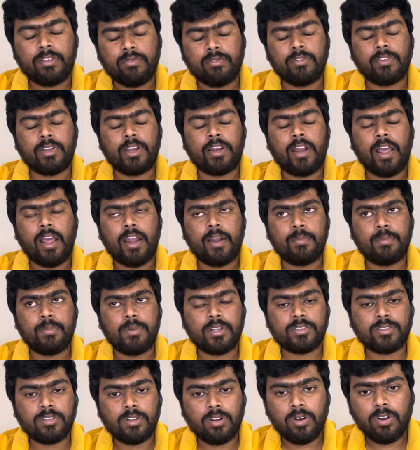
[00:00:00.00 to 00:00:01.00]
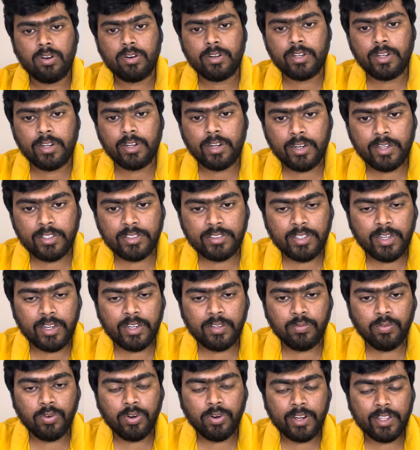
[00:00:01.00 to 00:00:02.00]
it helped us a lot in
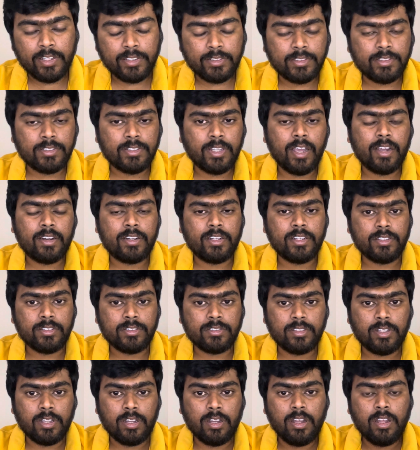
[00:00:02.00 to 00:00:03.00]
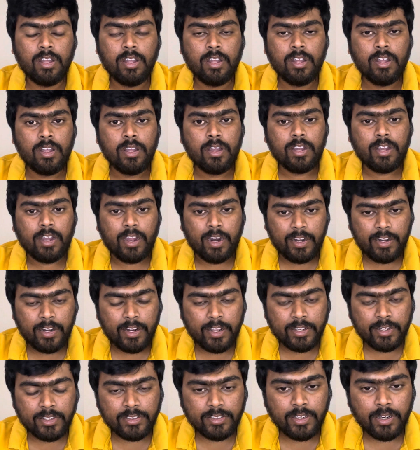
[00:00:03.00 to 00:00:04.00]
understanding what exactly is the
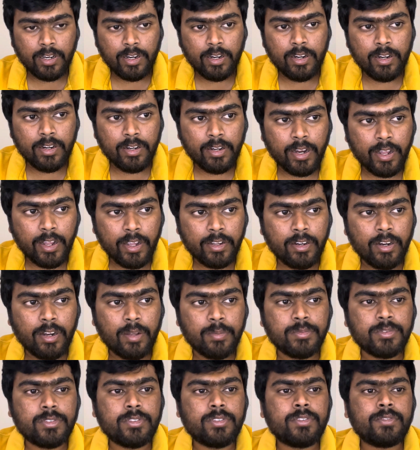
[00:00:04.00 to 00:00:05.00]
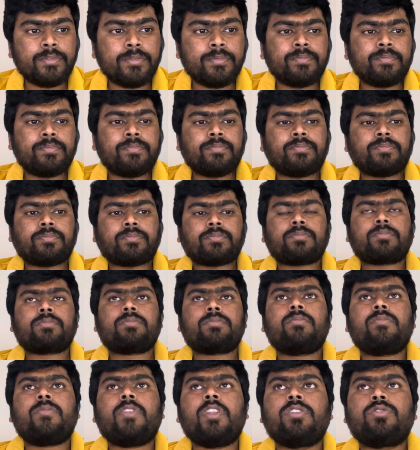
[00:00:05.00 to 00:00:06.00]
context diagrams.
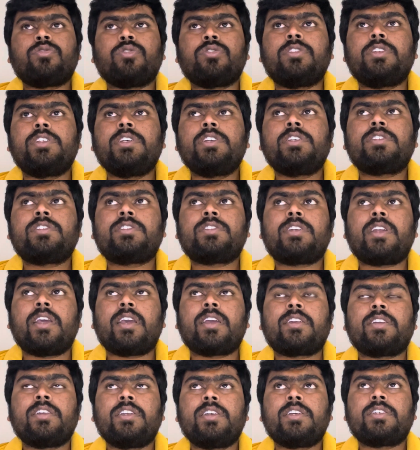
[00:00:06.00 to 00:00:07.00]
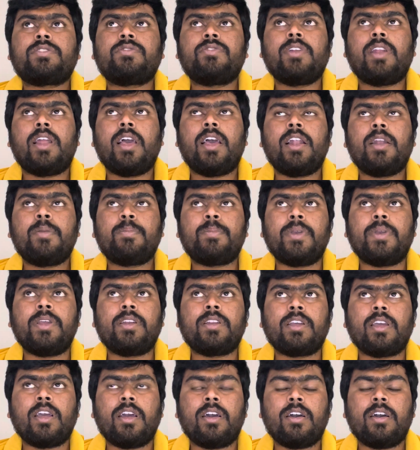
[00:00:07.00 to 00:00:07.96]
So these techniques will help in